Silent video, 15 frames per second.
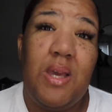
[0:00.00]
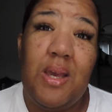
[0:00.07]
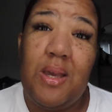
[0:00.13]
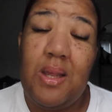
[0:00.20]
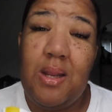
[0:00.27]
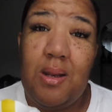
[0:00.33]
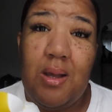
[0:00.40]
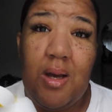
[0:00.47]
can't
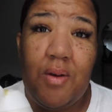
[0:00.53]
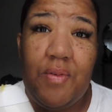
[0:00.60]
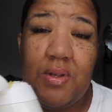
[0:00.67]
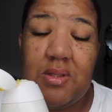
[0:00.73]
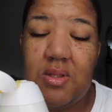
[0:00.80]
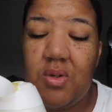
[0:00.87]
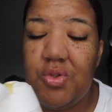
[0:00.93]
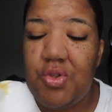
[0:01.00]
get enough.
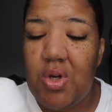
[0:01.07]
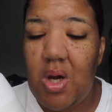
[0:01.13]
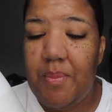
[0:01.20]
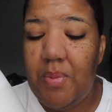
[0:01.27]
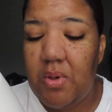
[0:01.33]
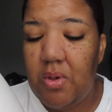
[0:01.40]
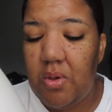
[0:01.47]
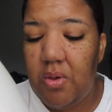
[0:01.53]
It's so
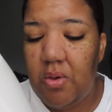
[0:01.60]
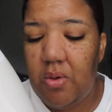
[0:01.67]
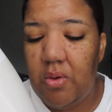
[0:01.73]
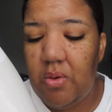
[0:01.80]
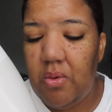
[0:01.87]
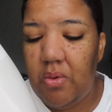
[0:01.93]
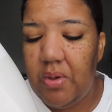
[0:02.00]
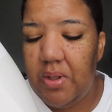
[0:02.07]

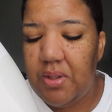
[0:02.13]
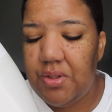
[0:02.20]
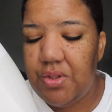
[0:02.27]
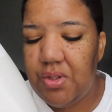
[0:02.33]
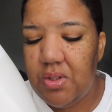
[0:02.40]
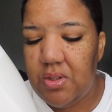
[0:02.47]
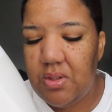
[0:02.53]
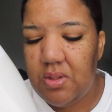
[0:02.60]
tropical. It's
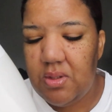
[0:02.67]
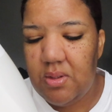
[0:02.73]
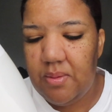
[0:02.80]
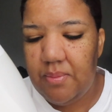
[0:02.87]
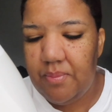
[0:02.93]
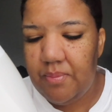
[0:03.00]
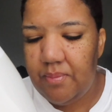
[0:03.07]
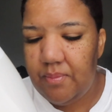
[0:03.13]
just,
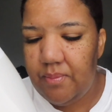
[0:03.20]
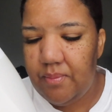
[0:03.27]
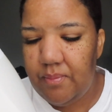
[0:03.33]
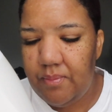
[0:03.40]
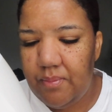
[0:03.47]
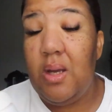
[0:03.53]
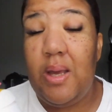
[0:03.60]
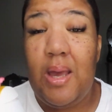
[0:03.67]

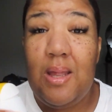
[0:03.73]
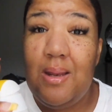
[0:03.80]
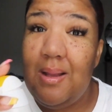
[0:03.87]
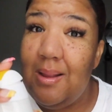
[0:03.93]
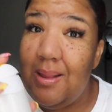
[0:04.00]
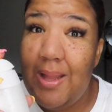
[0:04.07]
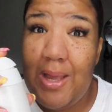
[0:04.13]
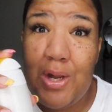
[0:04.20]
again,
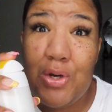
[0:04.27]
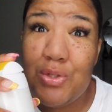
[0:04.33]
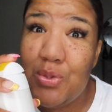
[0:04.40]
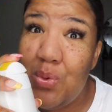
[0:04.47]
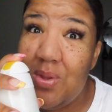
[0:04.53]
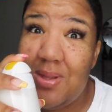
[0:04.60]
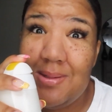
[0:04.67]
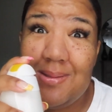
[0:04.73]
lingers
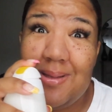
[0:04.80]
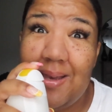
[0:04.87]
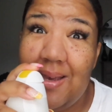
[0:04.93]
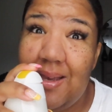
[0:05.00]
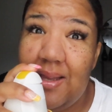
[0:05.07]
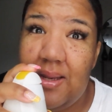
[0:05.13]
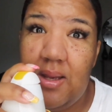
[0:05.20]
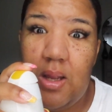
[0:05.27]
on the
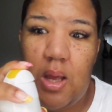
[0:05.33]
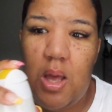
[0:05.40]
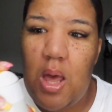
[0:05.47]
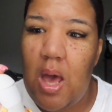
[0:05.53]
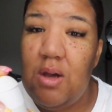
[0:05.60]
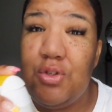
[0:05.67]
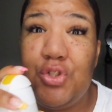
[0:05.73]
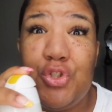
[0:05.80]
skin.
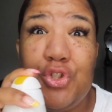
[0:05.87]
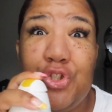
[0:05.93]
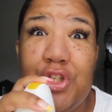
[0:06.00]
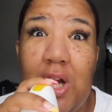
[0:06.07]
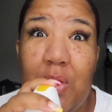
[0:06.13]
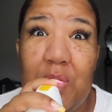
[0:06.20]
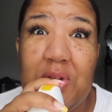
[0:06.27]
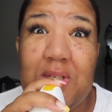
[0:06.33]
Has your
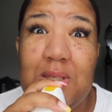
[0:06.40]
shower